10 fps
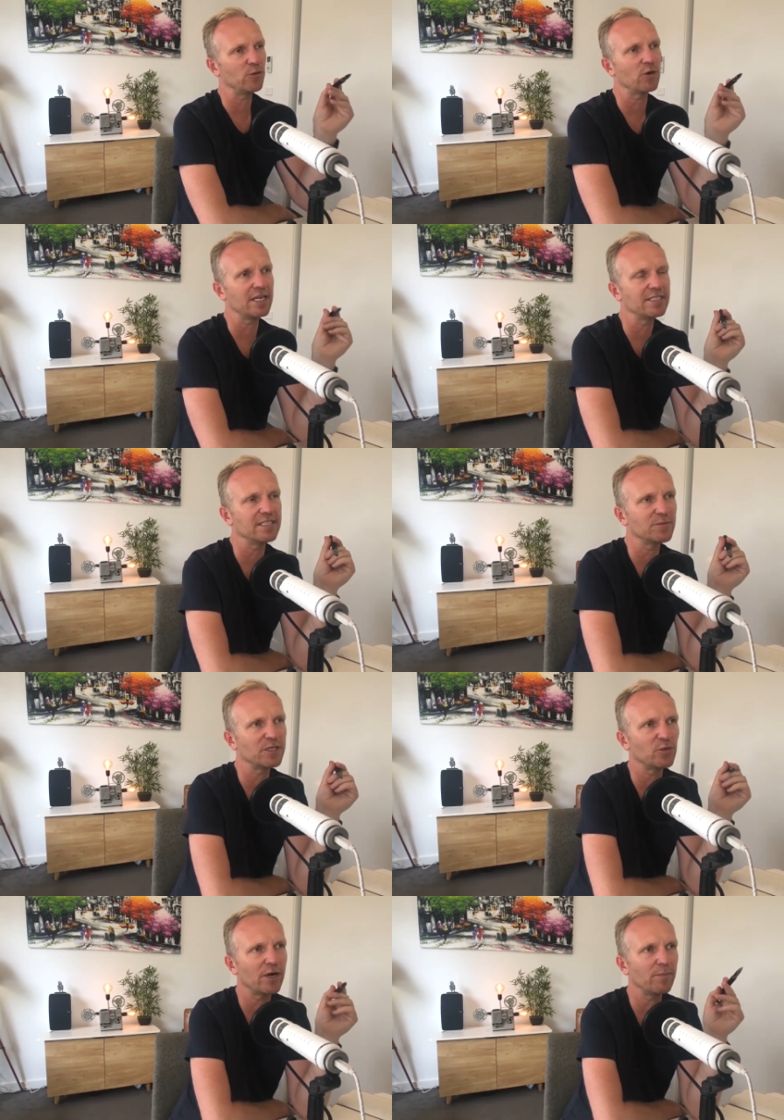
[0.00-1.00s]
equal
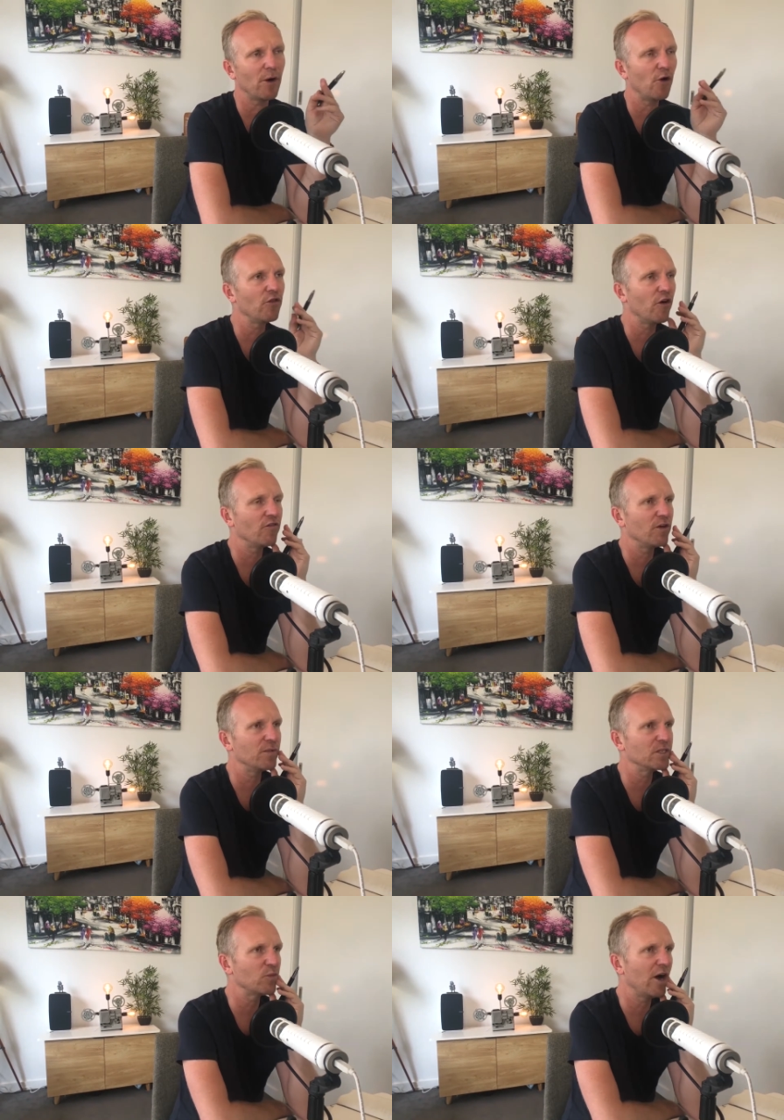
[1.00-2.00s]
listens between both of
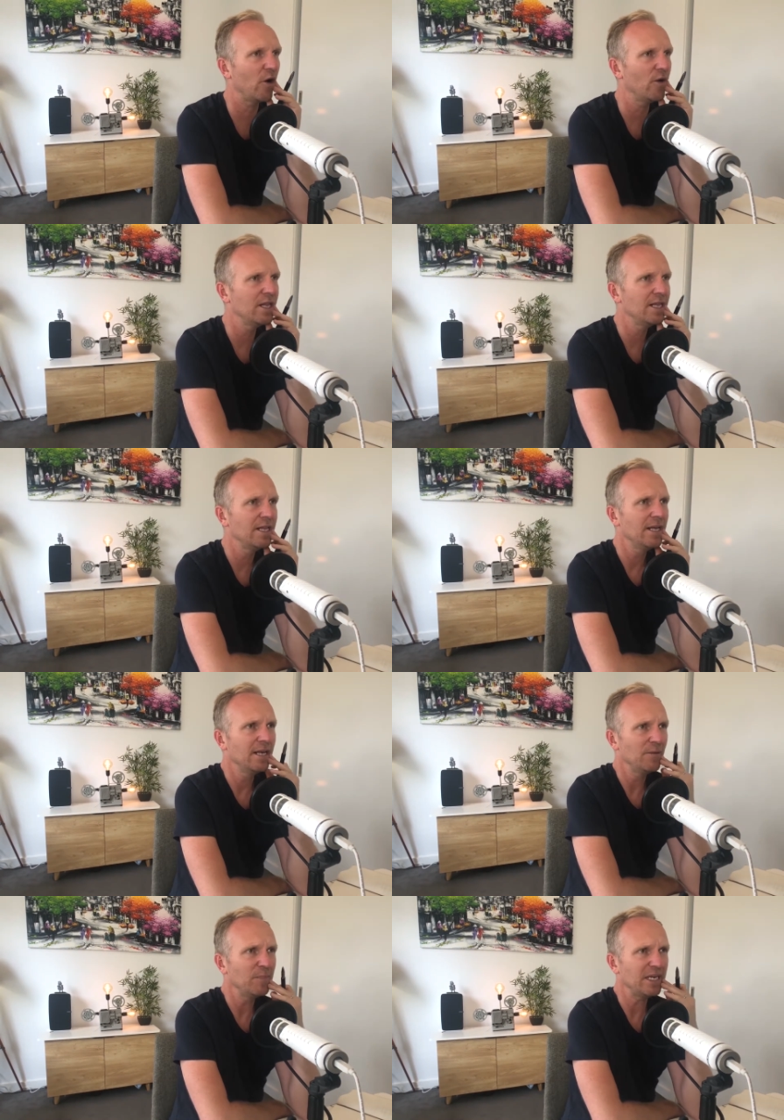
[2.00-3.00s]
them as well.
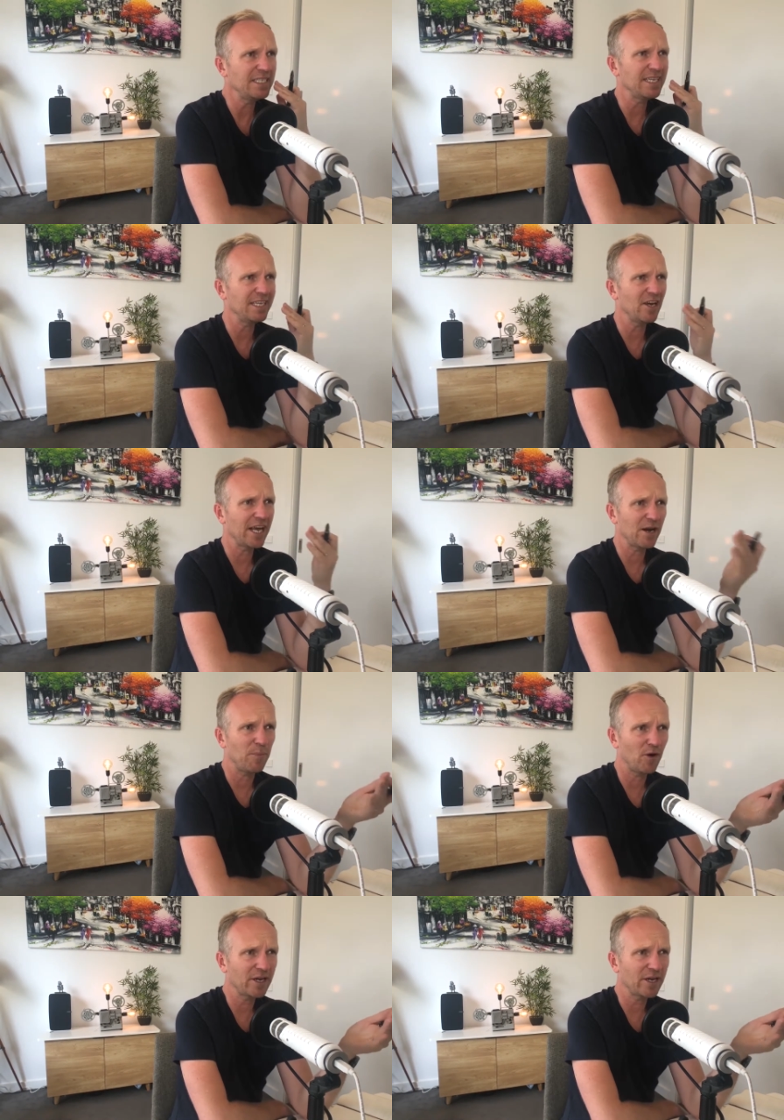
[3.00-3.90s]
But is it you know can a